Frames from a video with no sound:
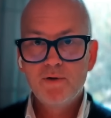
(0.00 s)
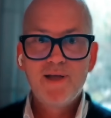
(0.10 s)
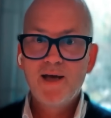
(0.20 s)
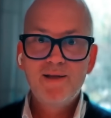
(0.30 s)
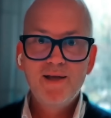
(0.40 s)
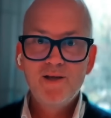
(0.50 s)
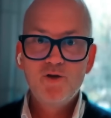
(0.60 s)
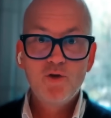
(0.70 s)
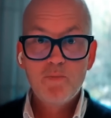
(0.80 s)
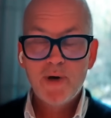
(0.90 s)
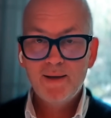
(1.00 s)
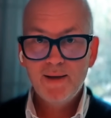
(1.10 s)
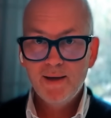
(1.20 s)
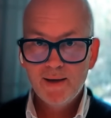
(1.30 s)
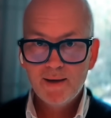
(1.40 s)
Are we getting into the
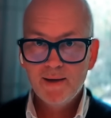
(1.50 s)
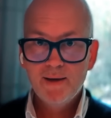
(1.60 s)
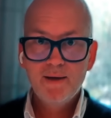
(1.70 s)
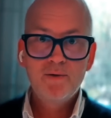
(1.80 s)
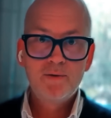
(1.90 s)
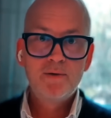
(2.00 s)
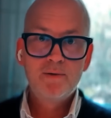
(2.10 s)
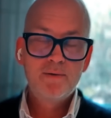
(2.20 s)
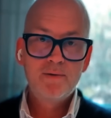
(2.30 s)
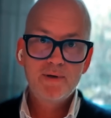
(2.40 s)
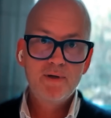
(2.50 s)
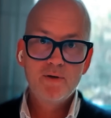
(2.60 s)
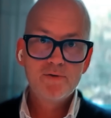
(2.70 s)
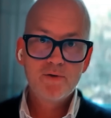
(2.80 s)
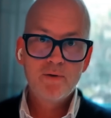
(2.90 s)
betting area or not
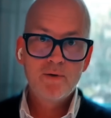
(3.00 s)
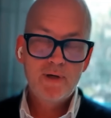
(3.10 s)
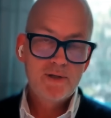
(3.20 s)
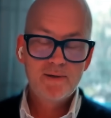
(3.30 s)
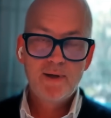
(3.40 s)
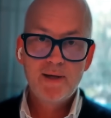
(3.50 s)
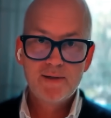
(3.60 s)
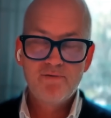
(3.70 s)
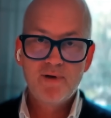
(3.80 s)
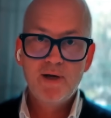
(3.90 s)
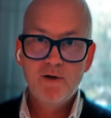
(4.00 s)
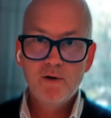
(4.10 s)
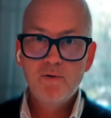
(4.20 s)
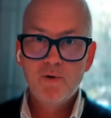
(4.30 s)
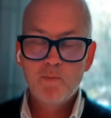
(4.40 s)
in terms of as kids are fairly
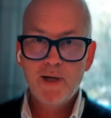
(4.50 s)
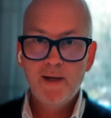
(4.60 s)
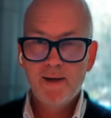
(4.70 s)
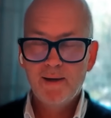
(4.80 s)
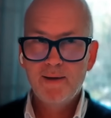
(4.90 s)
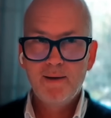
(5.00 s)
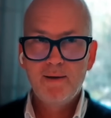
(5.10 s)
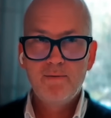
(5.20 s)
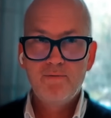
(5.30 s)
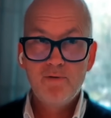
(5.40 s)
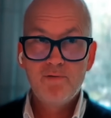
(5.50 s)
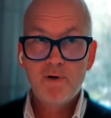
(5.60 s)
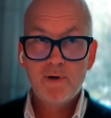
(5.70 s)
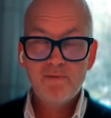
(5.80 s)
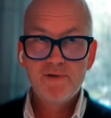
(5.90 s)
young who are playing? I think
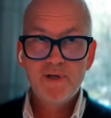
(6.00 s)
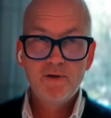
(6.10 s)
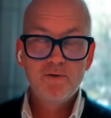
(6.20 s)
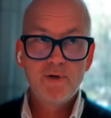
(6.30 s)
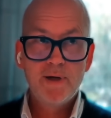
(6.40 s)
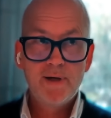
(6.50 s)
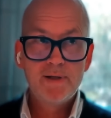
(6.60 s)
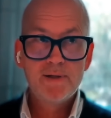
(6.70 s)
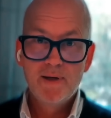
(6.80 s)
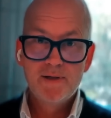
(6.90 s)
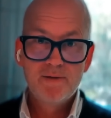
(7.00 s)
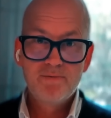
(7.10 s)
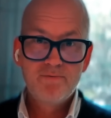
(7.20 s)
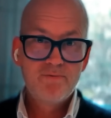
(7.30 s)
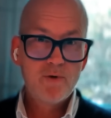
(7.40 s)
FIFA or FC today
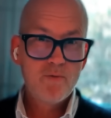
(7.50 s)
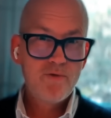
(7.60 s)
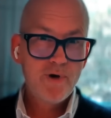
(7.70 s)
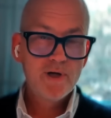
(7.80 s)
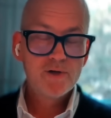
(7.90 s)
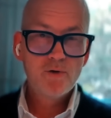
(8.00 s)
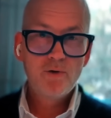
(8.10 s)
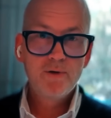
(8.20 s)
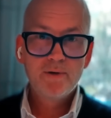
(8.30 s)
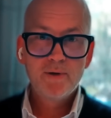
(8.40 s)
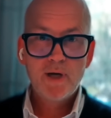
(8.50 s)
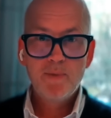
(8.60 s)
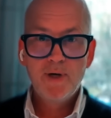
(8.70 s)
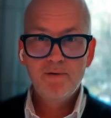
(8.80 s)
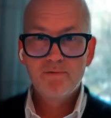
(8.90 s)
is from 3 years old,
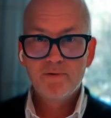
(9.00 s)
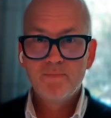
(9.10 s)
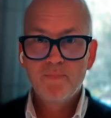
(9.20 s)
I believe.